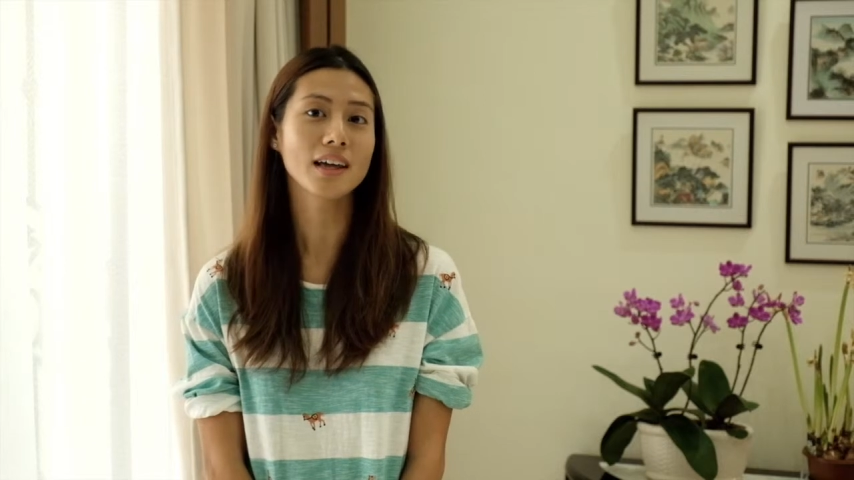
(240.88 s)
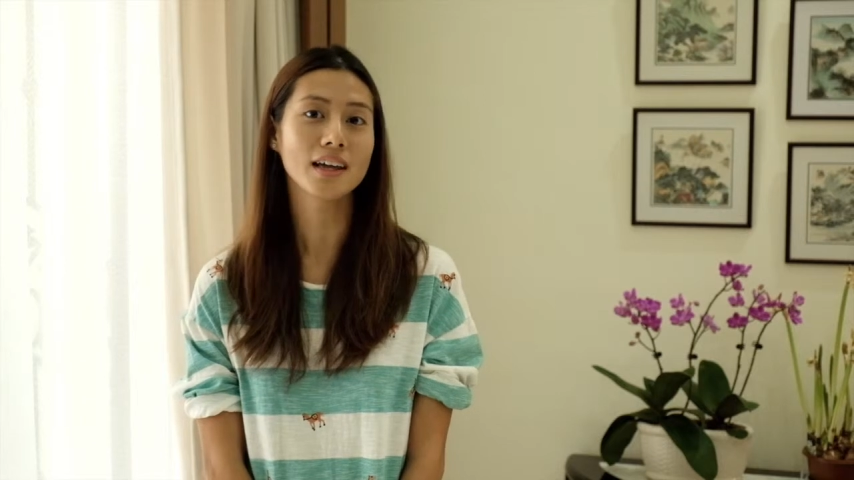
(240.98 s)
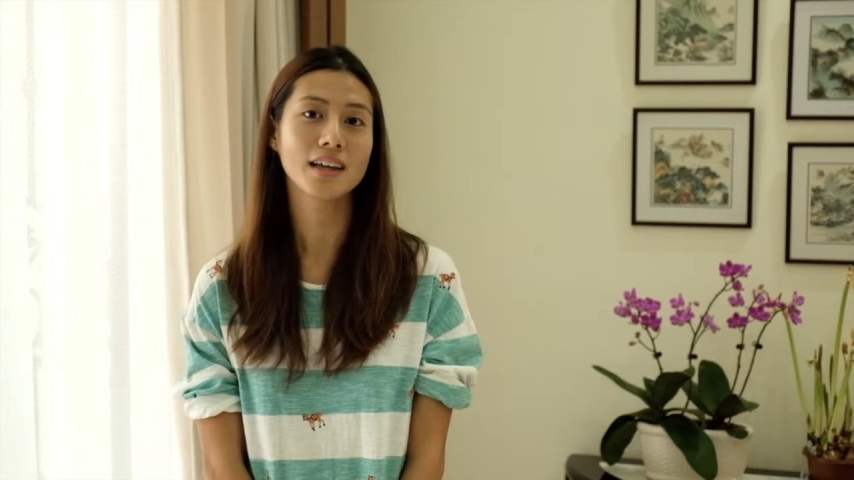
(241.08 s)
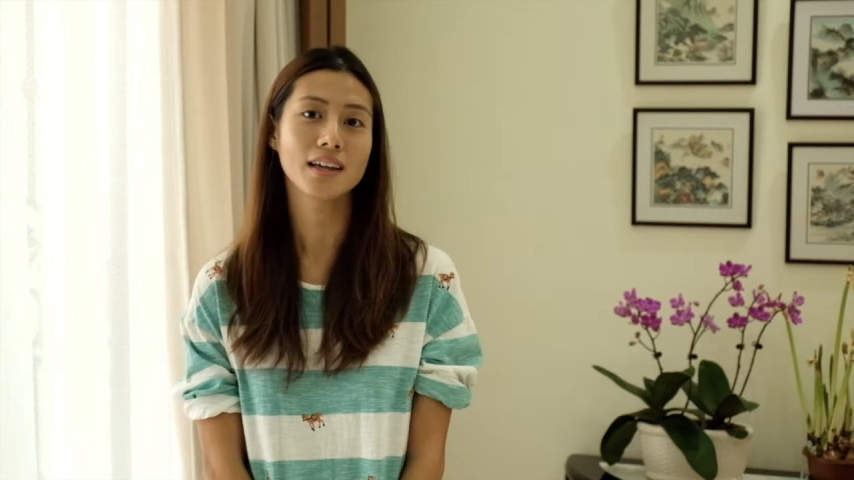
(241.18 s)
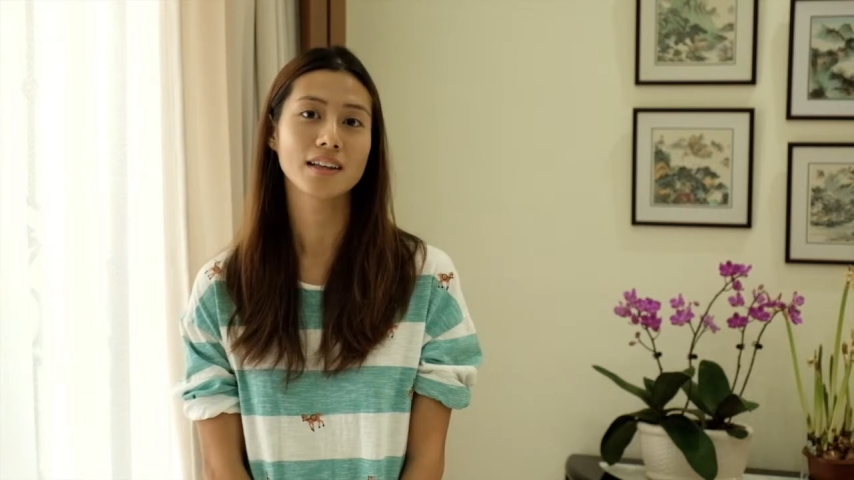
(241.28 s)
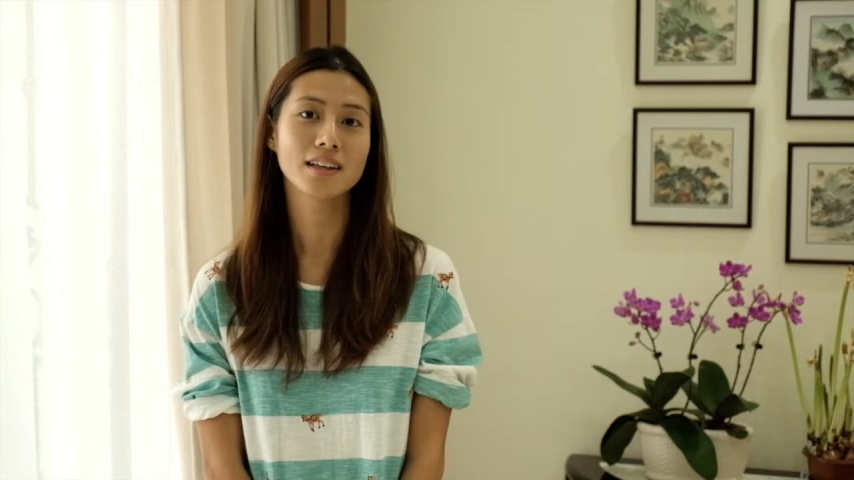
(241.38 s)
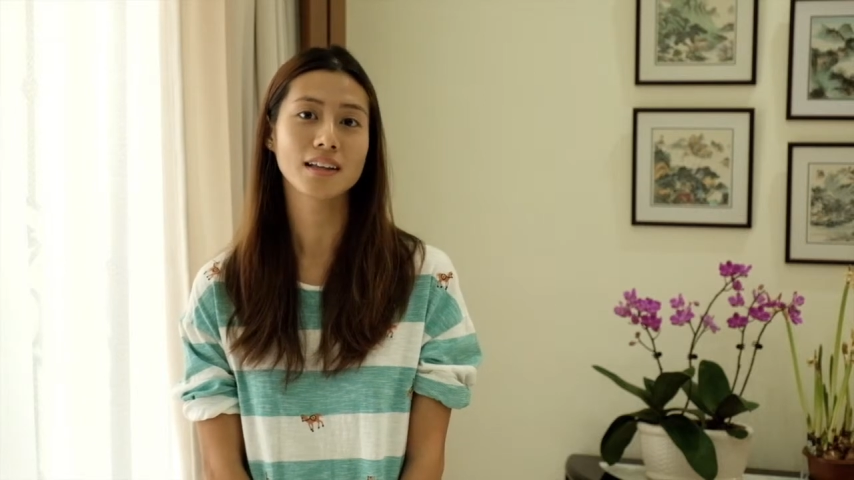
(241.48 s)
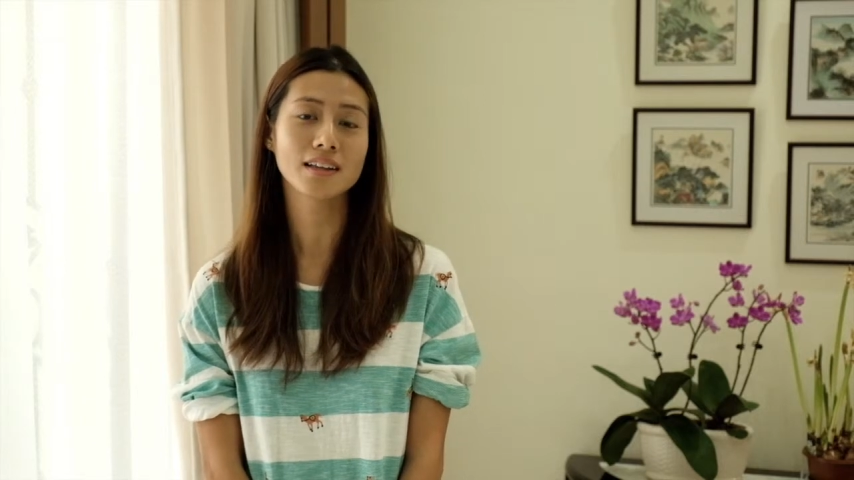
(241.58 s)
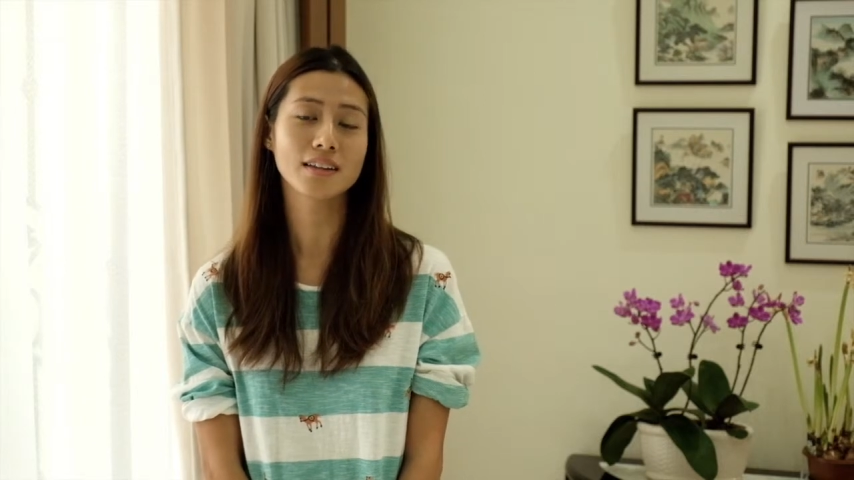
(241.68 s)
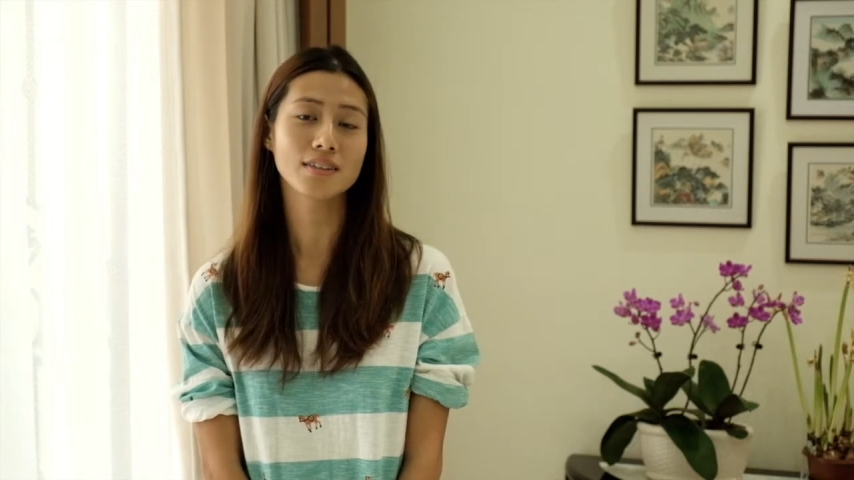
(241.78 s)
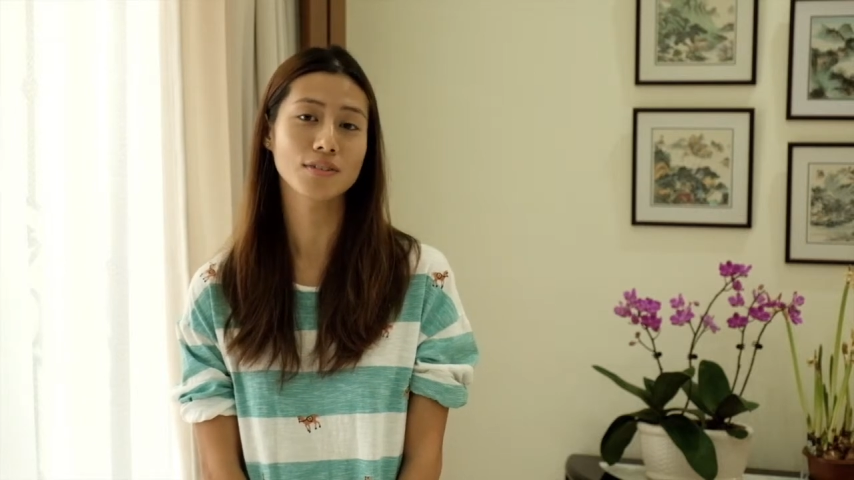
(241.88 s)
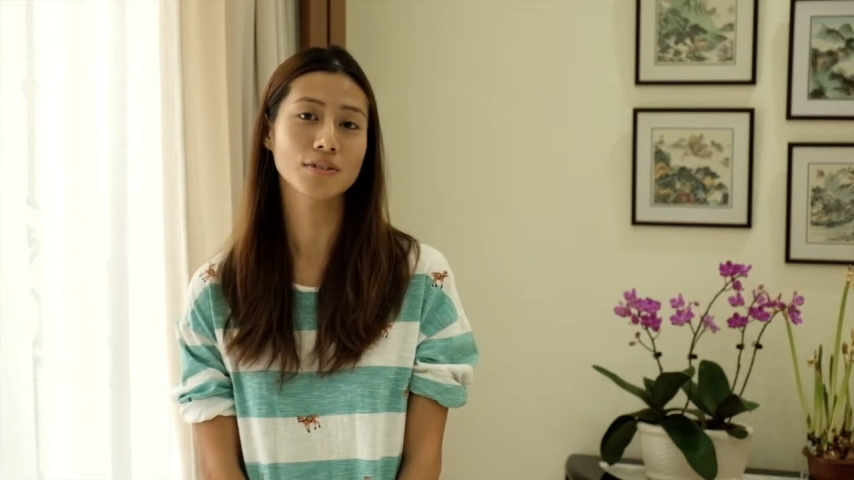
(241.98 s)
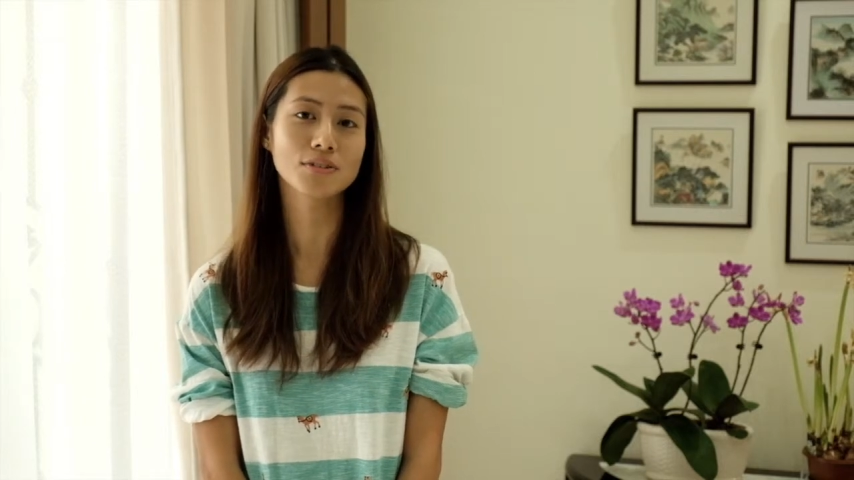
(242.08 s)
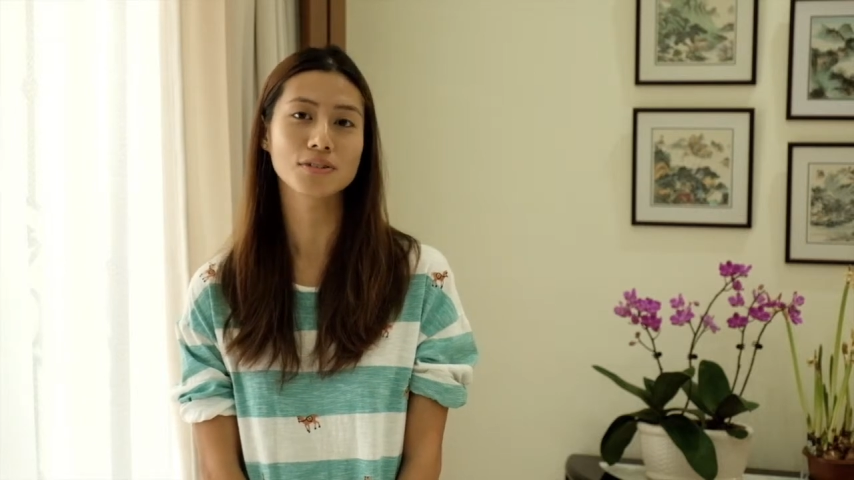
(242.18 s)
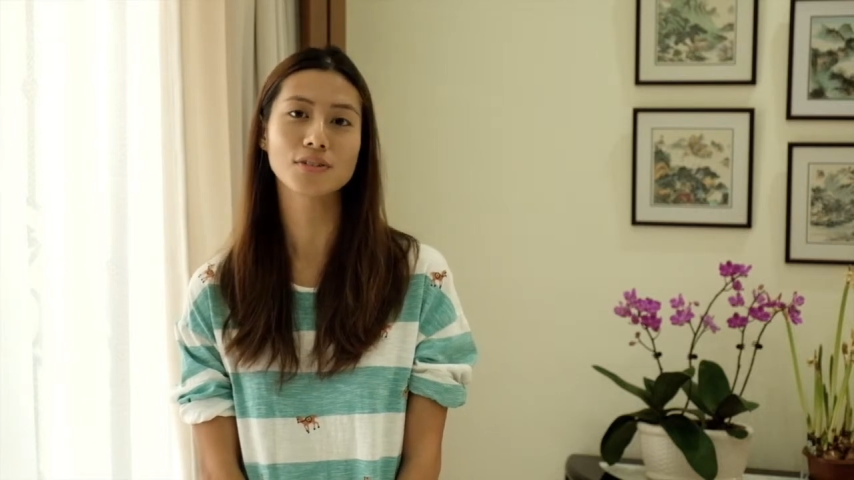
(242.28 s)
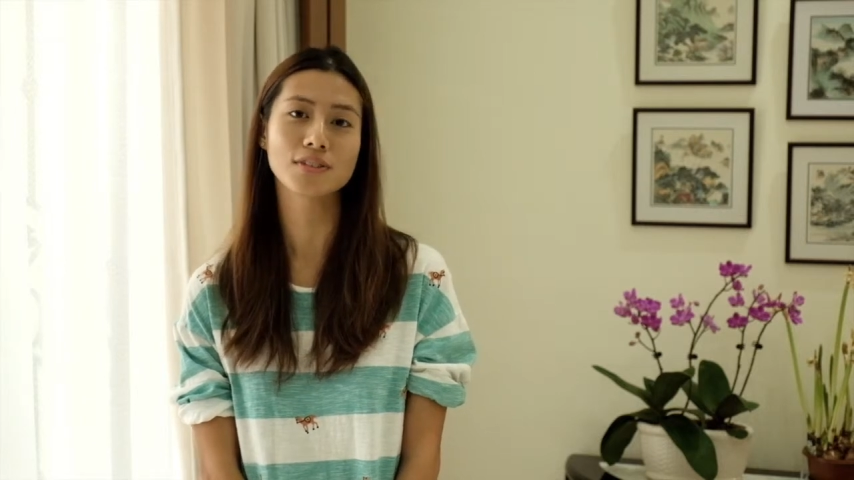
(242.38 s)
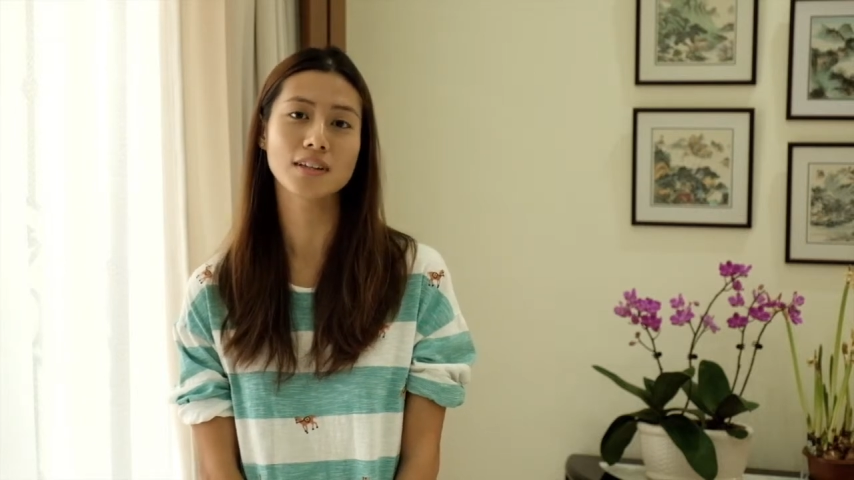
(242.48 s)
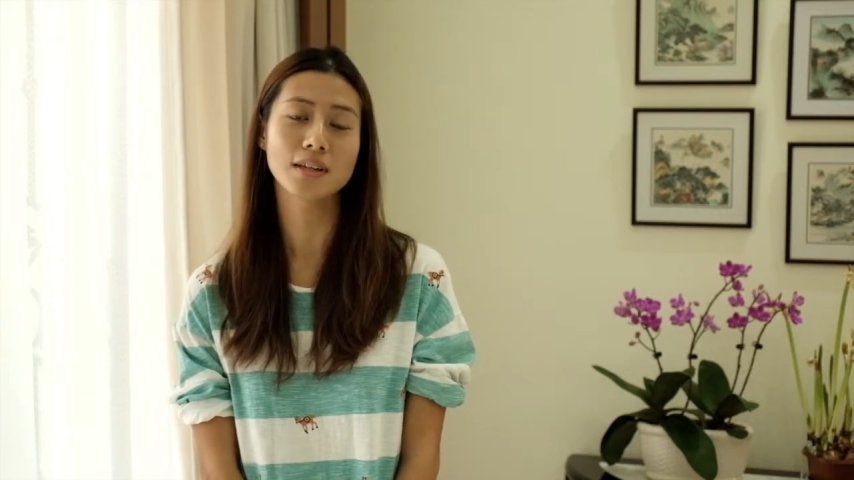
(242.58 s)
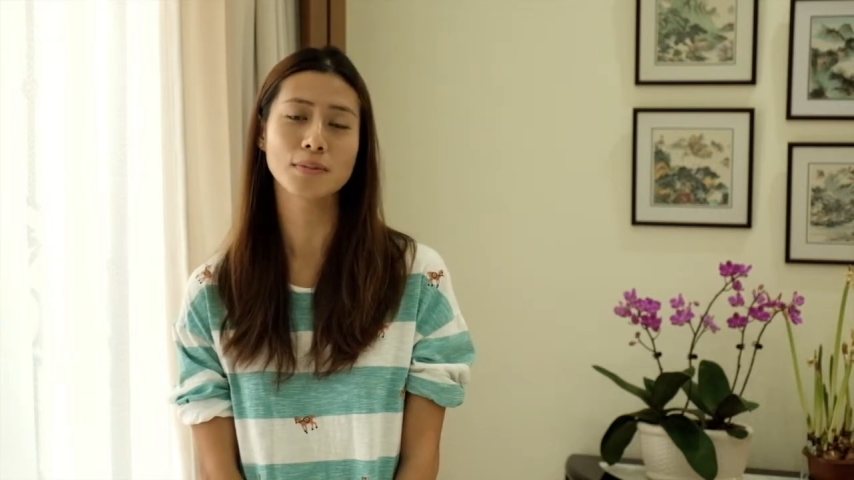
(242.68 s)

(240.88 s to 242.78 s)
And it's so good to see